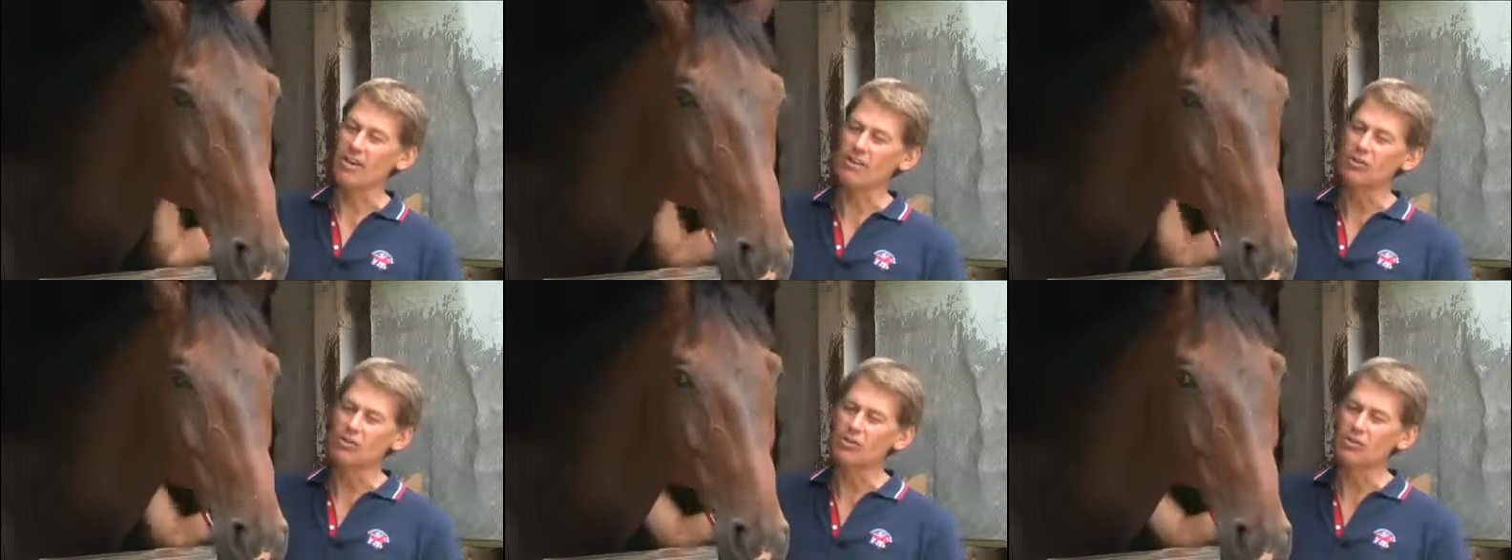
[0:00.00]

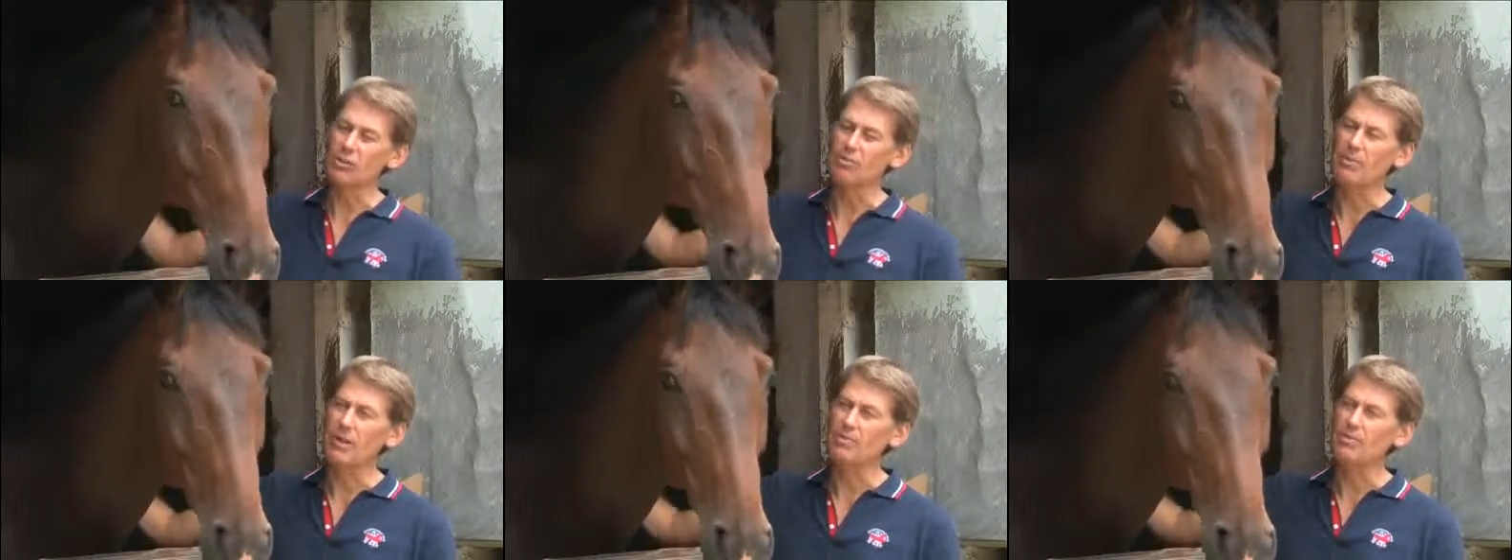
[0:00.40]
He's also
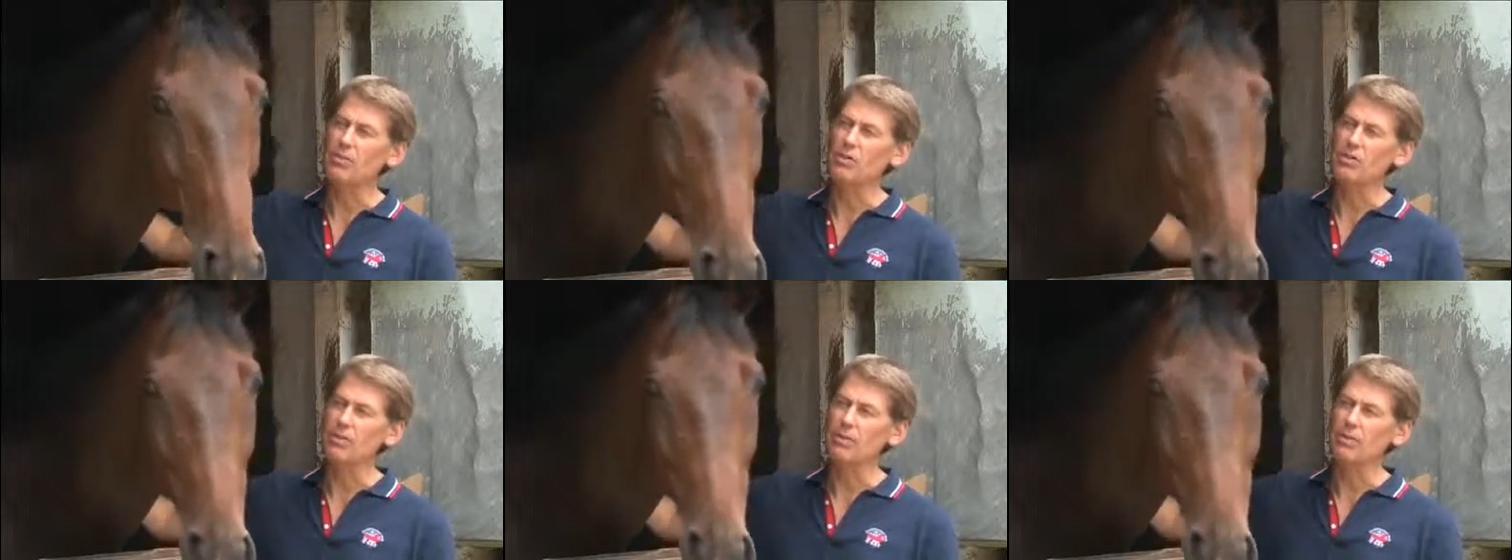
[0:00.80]
been
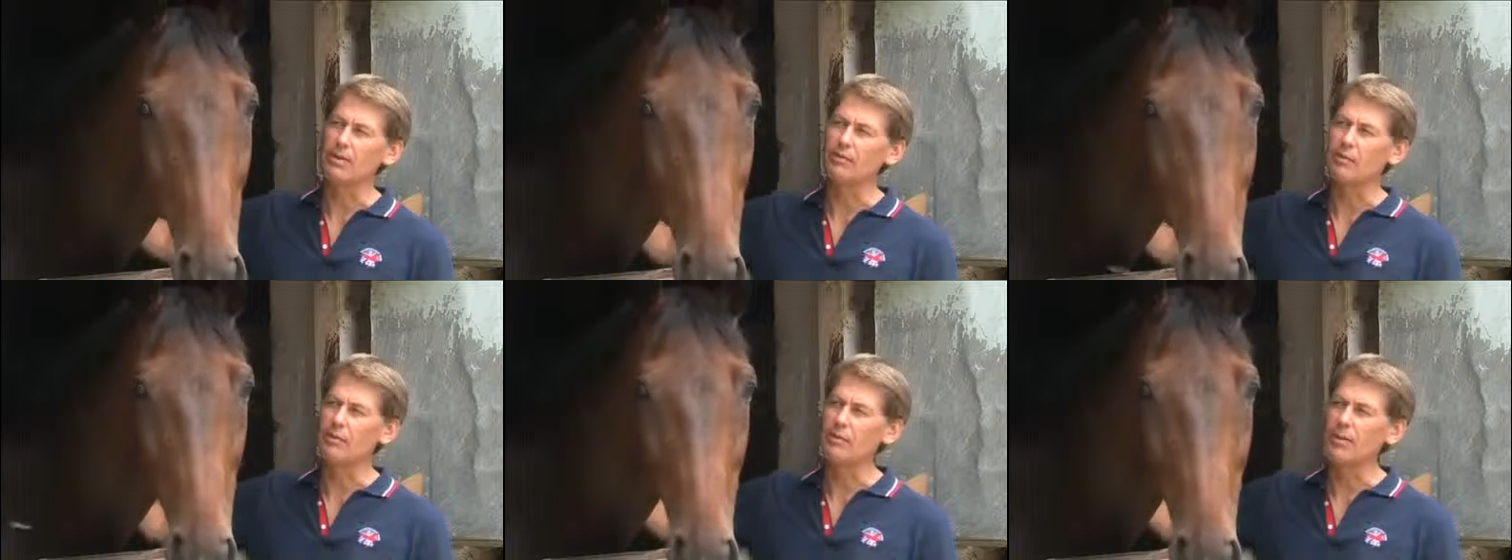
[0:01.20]
pushed a
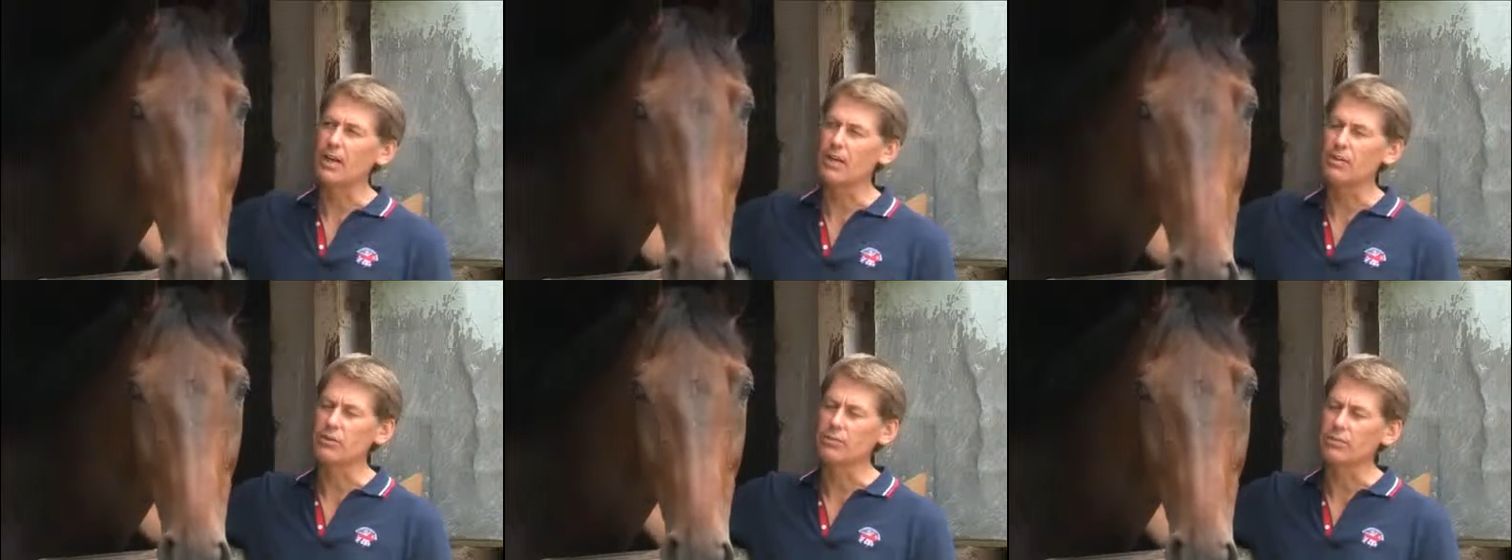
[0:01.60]
bit from
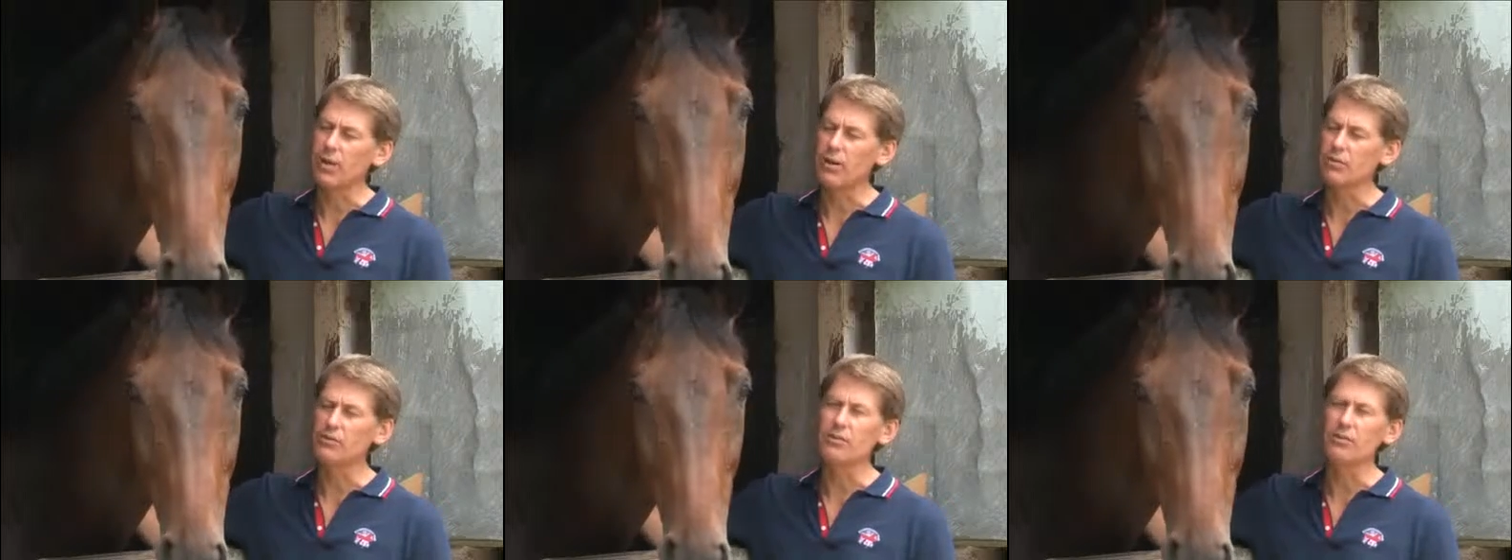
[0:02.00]
pillar to
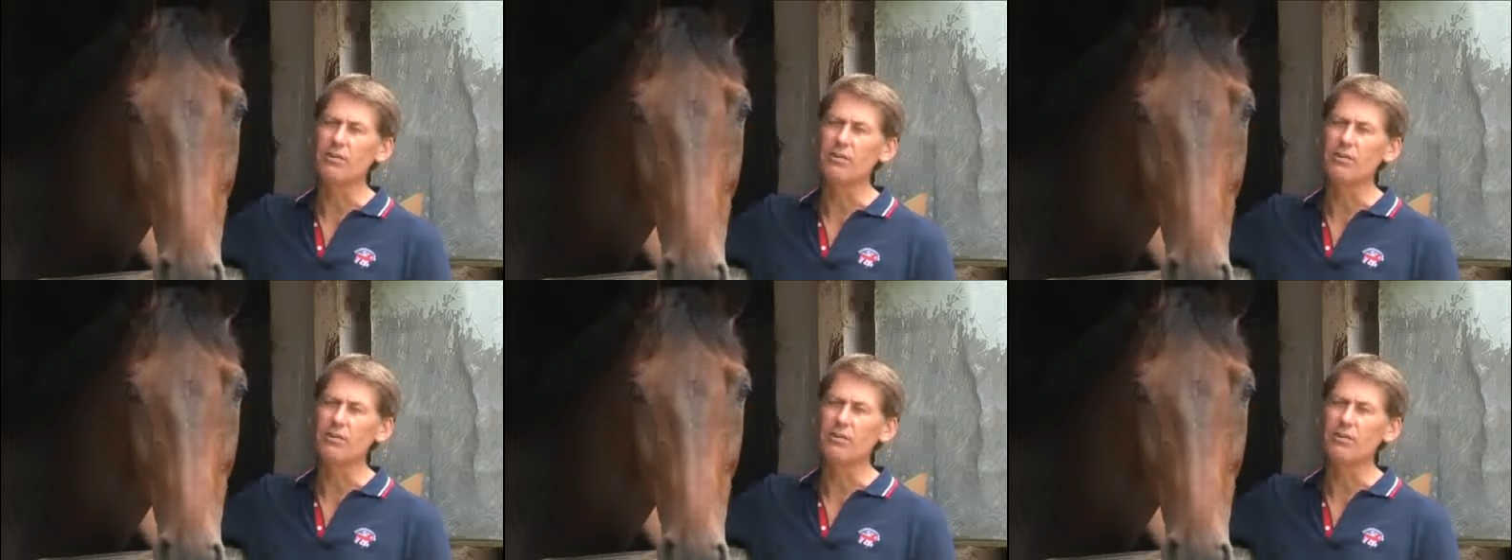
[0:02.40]
post.